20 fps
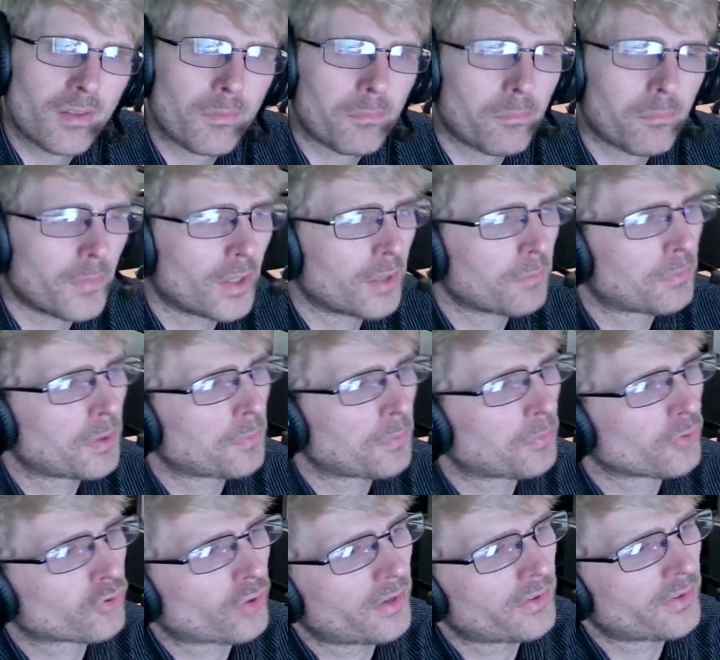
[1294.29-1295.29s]
Many people
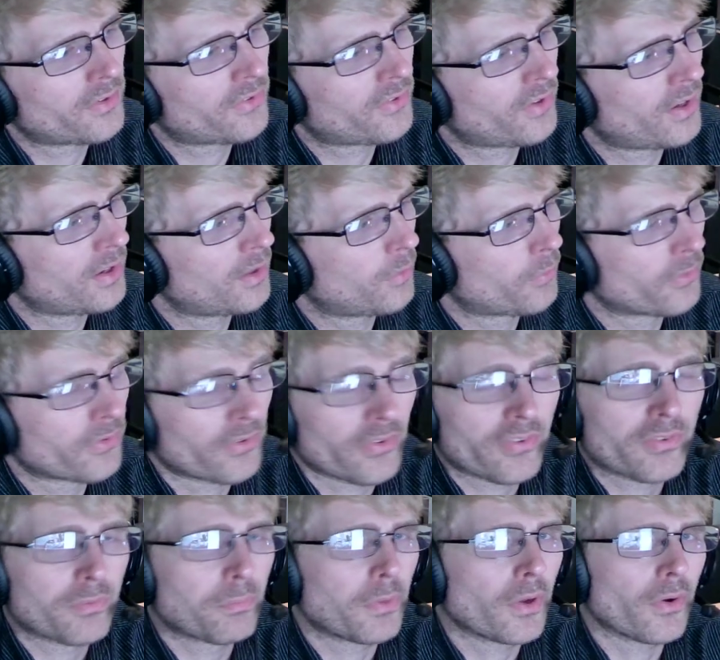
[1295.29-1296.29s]
tried to say it was a
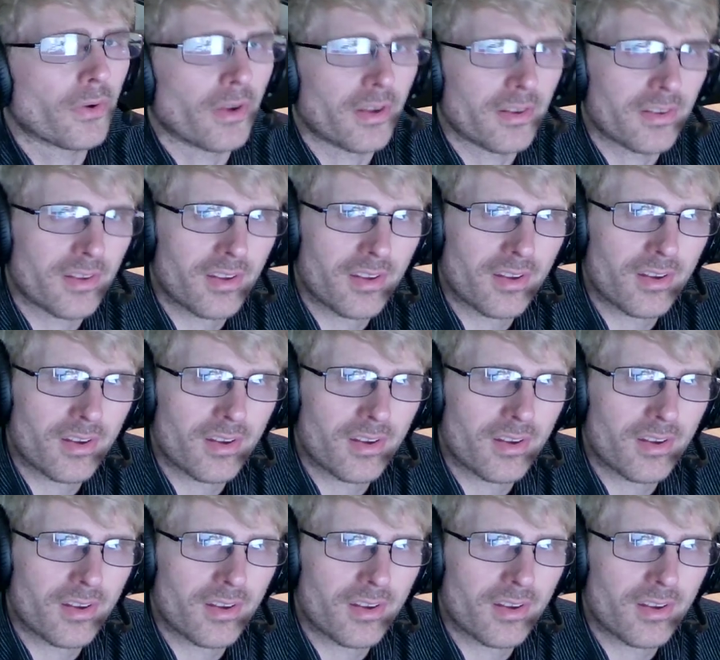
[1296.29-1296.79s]
spirit,